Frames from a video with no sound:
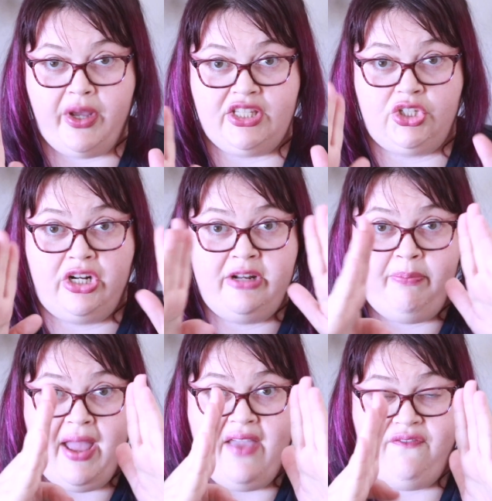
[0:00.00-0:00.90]
I started
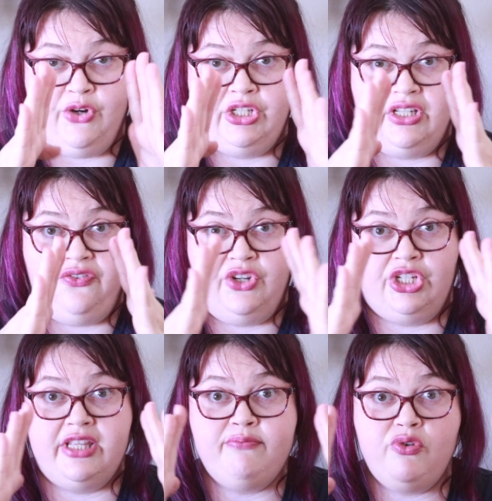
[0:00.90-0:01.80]
by first
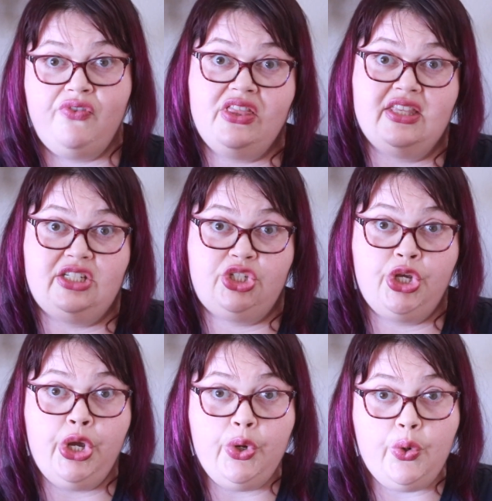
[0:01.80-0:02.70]
officially moving the
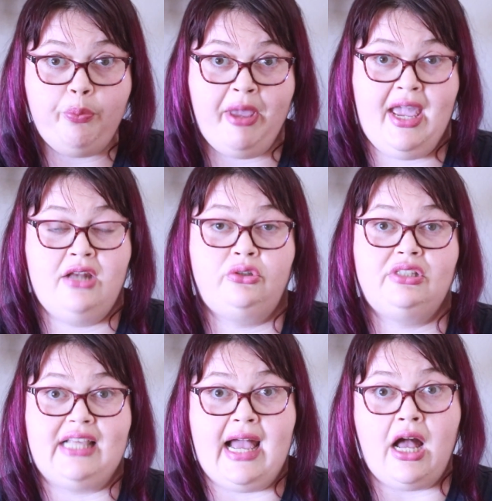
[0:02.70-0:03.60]
two
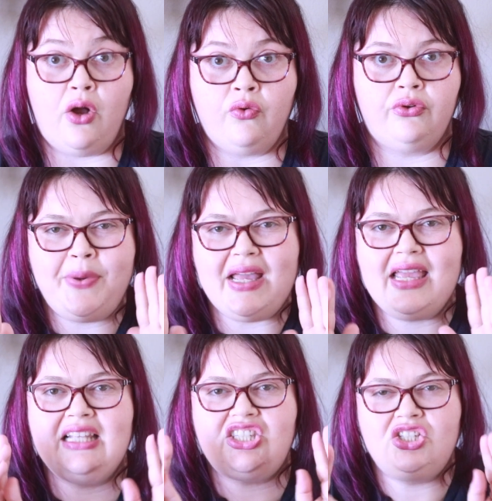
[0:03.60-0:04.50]
panels out, but
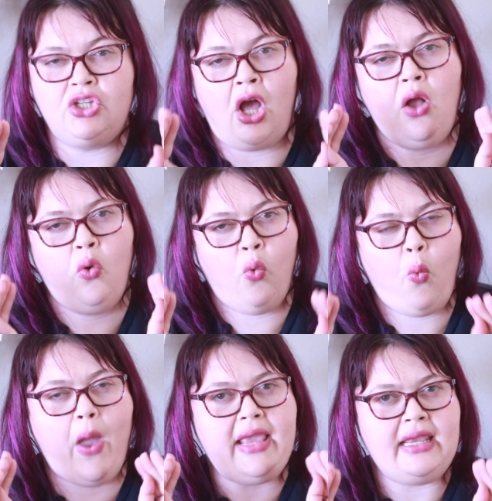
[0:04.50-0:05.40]
it's not
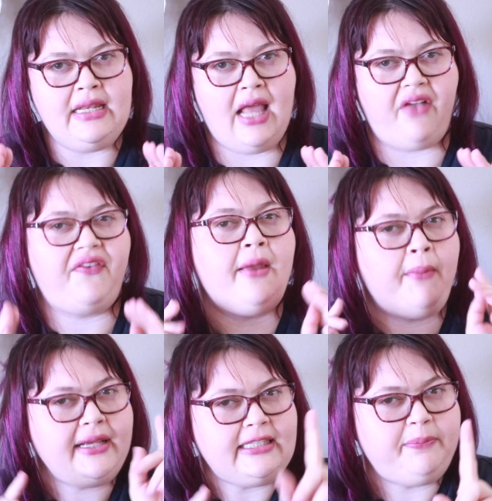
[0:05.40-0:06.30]
quite enough and
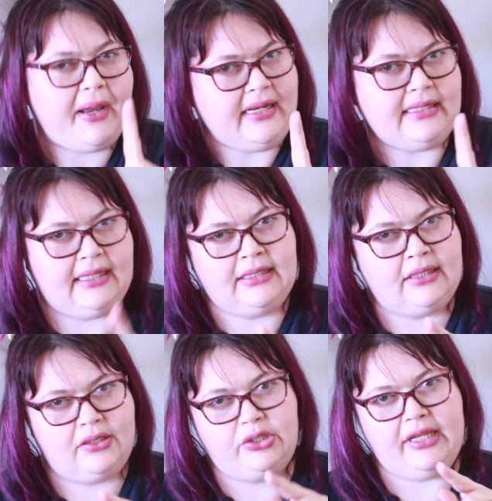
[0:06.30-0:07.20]
my spidey
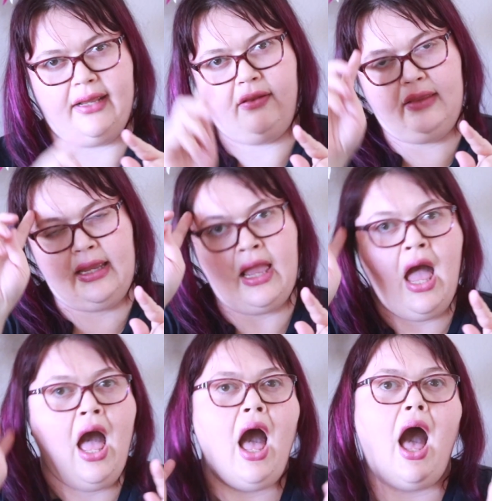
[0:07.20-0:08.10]
senses are tingling.
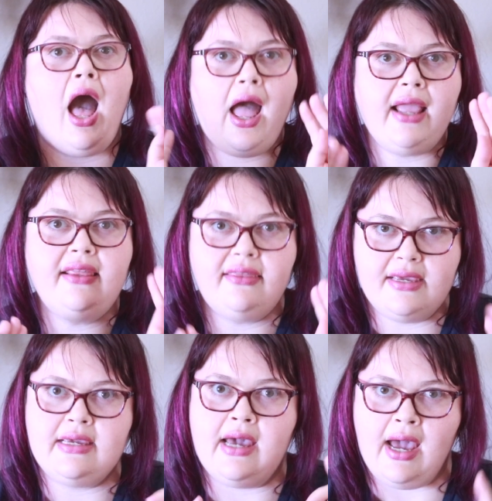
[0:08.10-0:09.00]
I
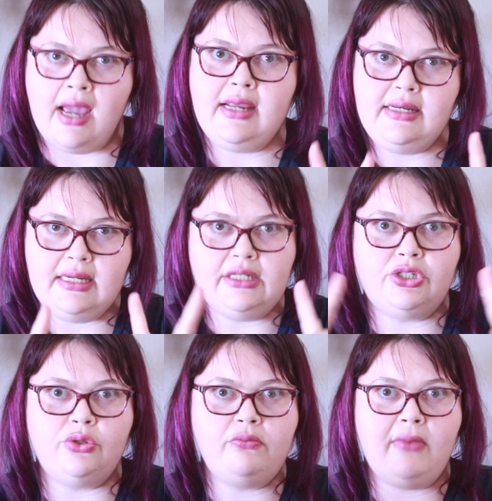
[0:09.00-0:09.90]
think I need
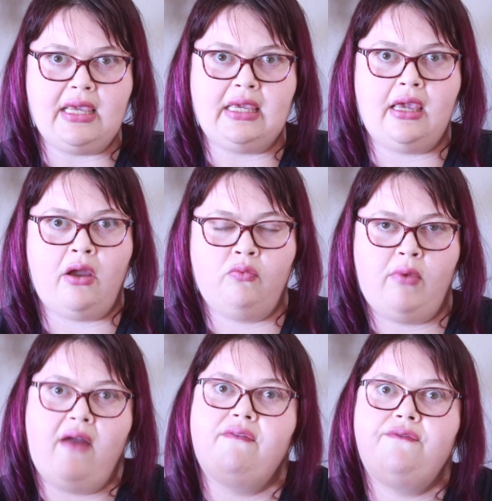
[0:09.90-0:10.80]
to make it
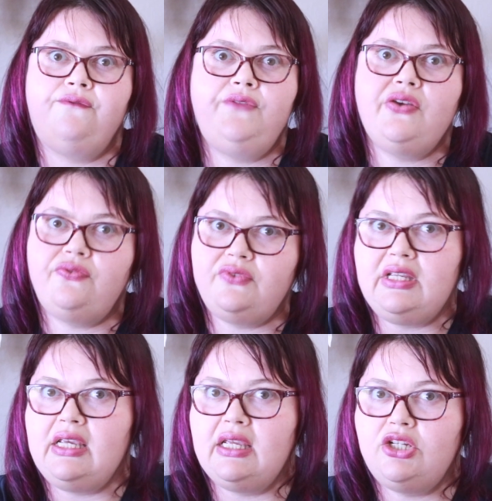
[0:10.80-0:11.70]
around
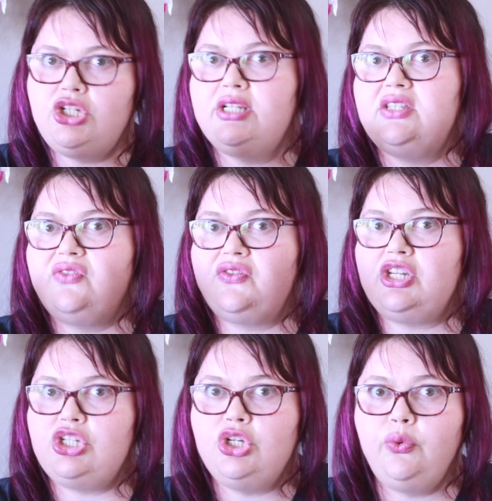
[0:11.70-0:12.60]
50 inches,
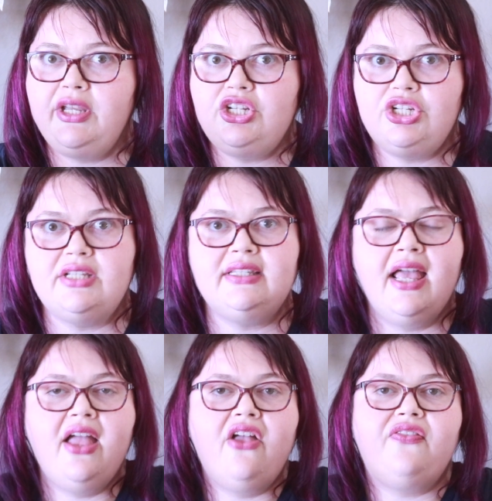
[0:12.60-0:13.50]
52 inches.
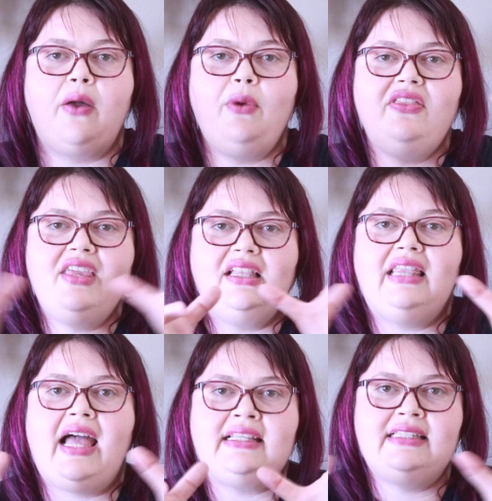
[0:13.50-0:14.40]
That way the
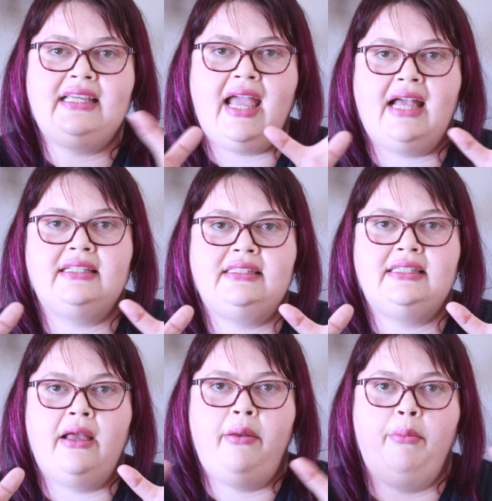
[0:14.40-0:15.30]
elastic has
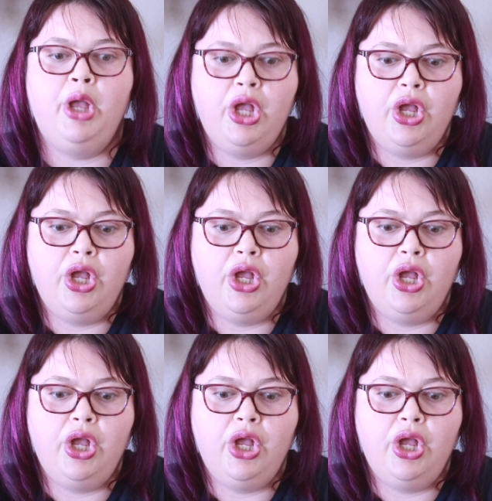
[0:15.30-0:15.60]
some